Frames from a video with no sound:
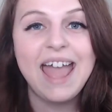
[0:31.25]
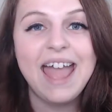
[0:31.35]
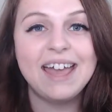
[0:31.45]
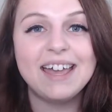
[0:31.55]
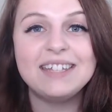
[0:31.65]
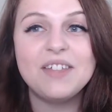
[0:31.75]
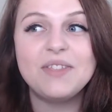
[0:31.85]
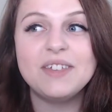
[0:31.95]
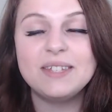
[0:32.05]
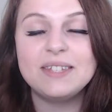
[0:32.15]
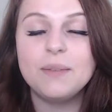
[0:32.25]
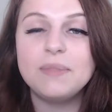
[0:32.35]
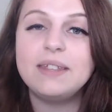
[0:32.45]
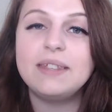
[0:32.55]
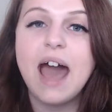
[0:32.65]
And this is
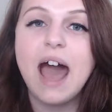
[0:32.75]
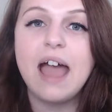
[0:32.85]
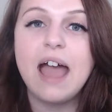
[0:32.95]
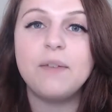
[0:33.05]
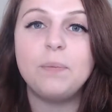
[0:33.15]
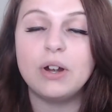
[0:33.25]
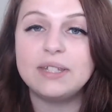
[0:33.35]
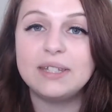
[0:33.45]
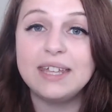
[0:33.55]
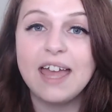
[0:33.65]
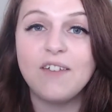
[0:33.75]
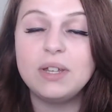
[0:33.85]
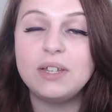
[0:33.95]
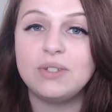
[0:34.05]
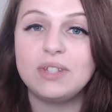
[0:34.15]
something that I personally have
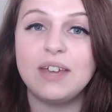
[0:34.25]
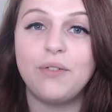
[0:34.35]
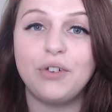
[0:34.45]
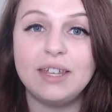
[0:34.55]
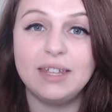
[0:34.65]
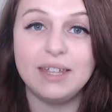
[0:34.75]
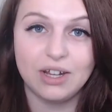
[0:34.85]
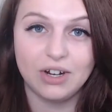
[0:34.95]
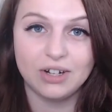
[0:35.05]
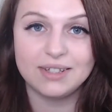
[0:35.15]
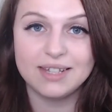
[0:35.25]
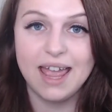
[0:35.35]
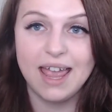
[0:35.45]
been using for years,